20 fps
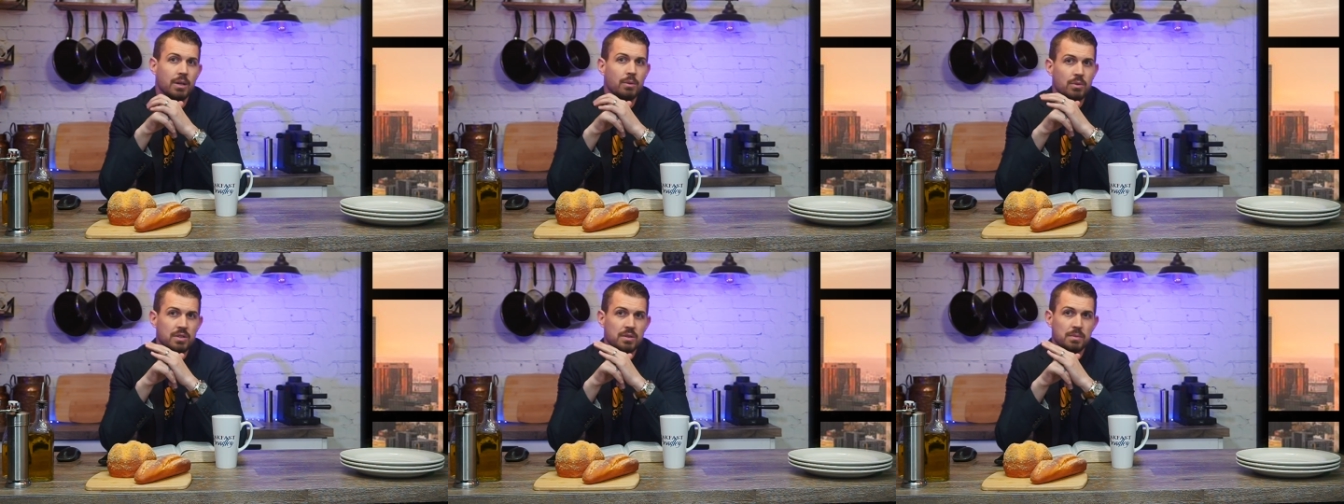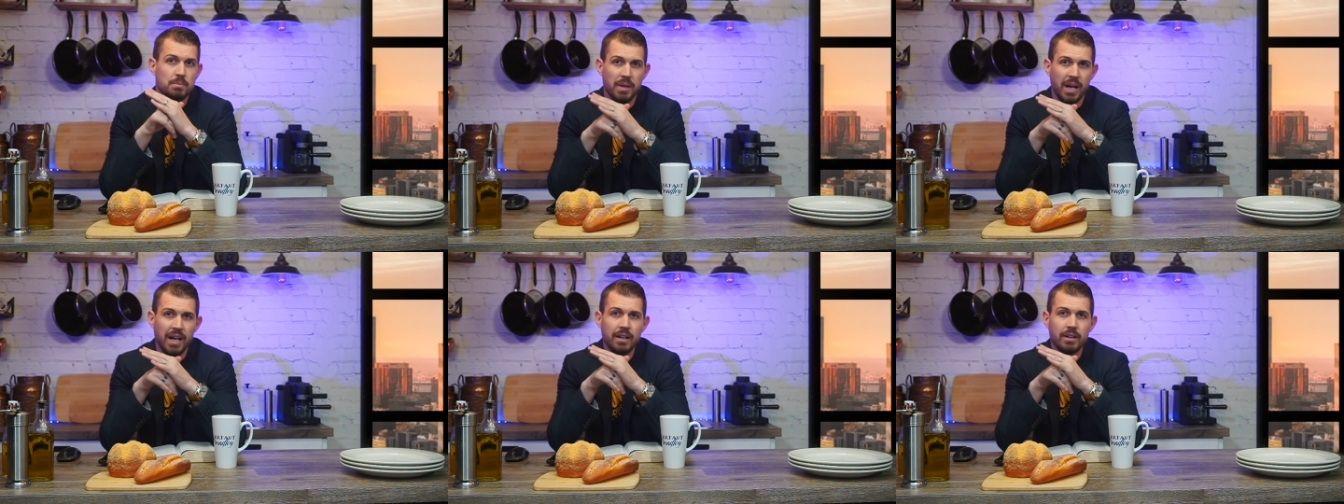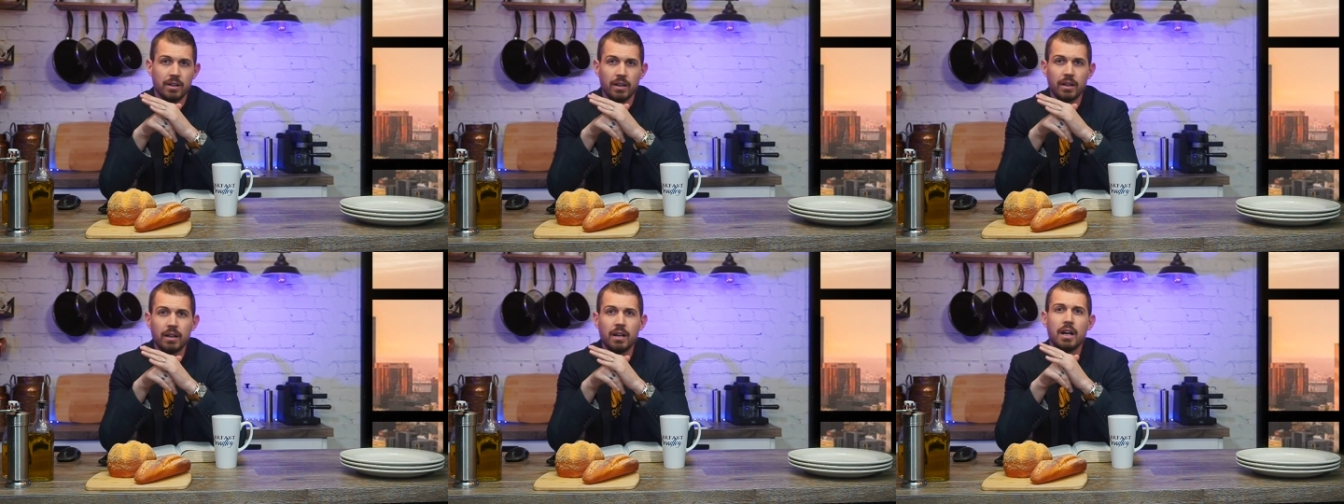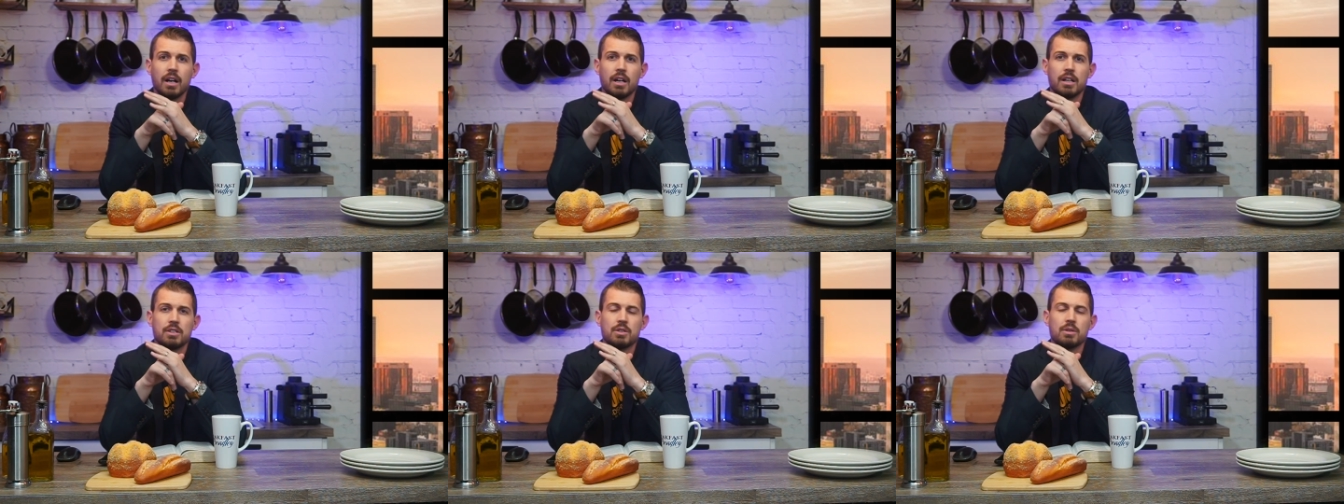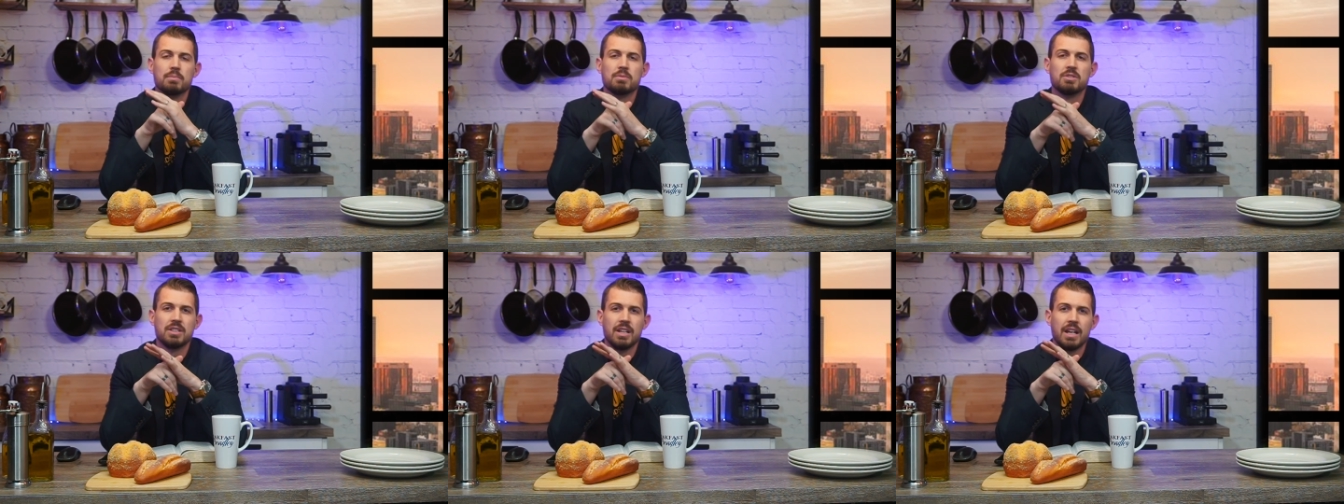it was better
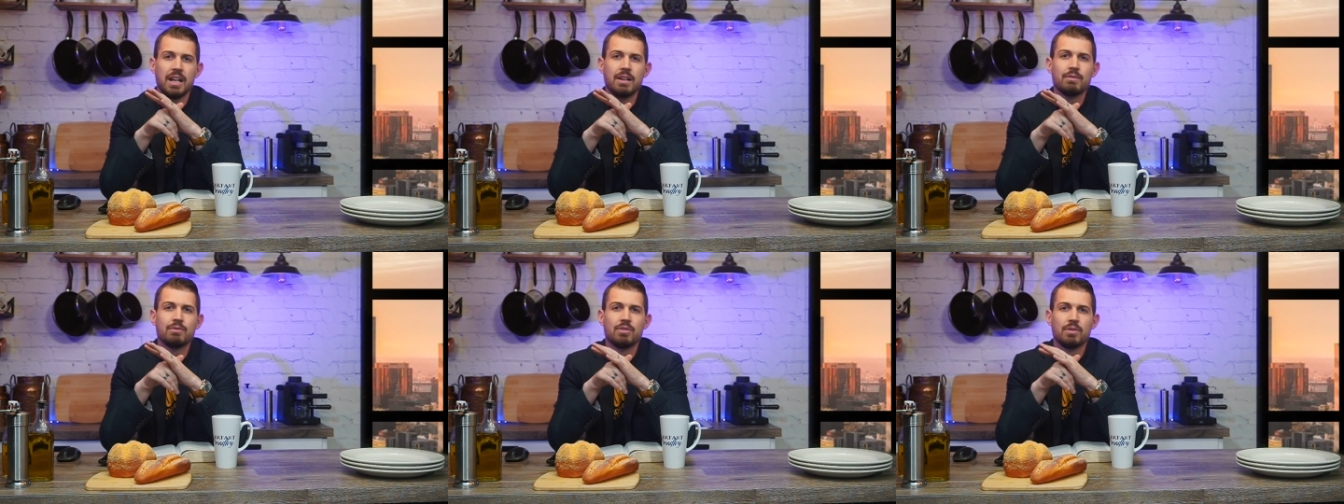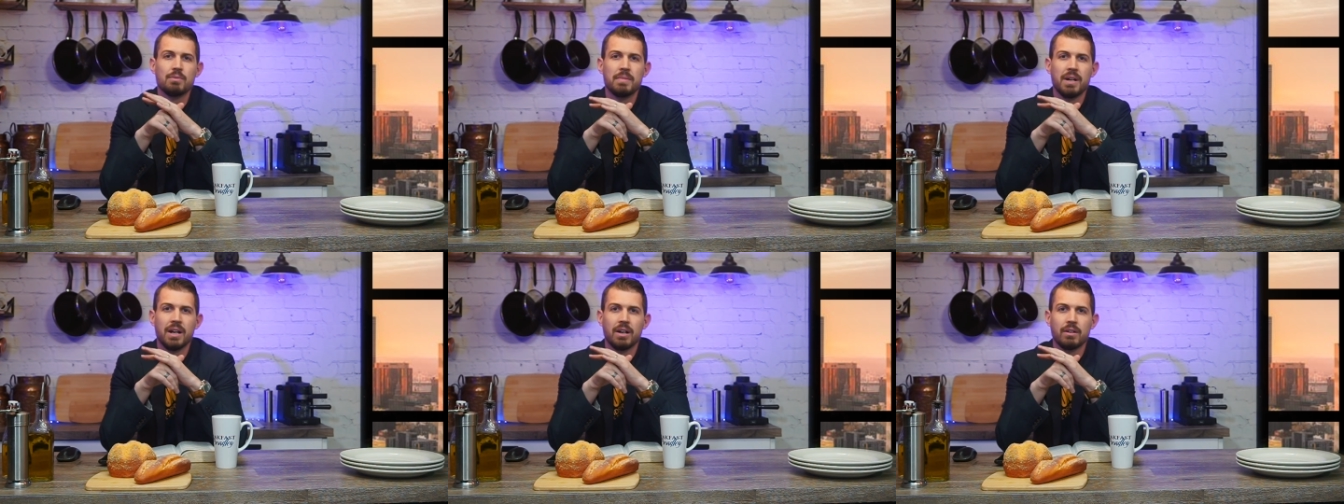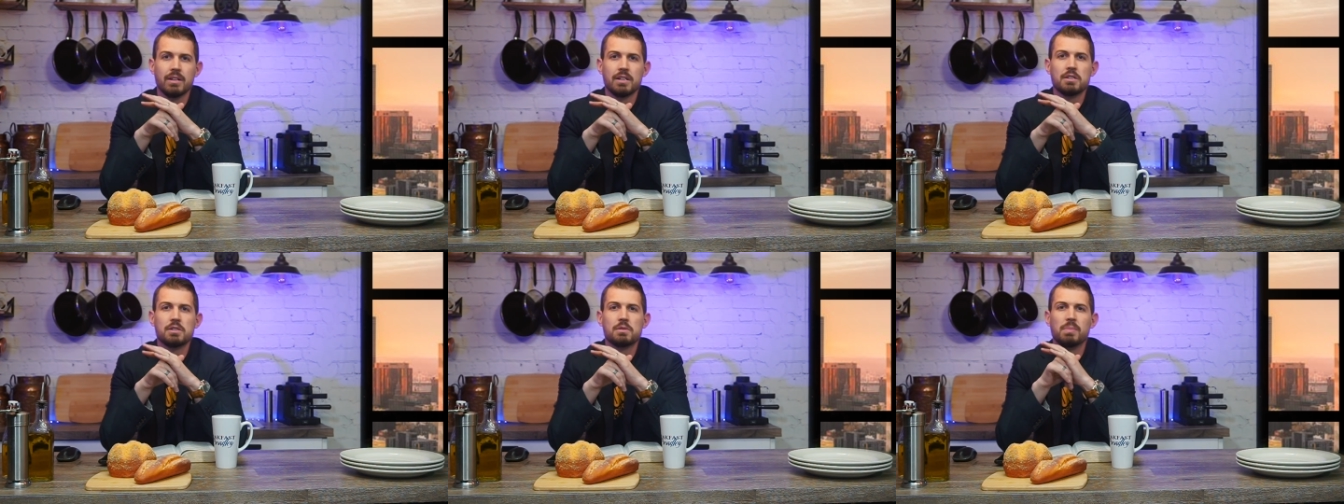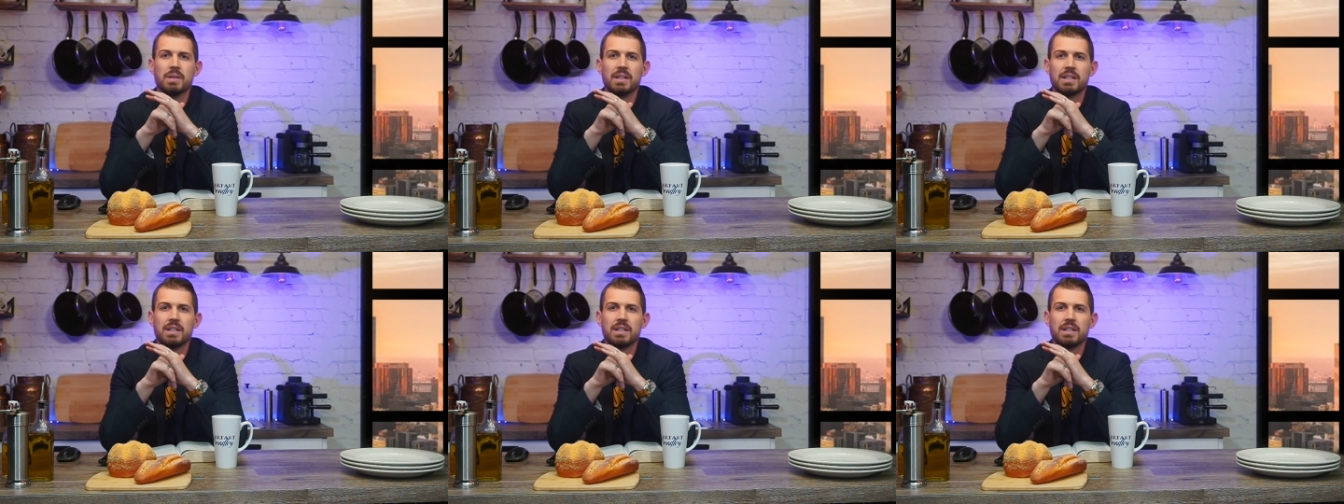to abstain from marriage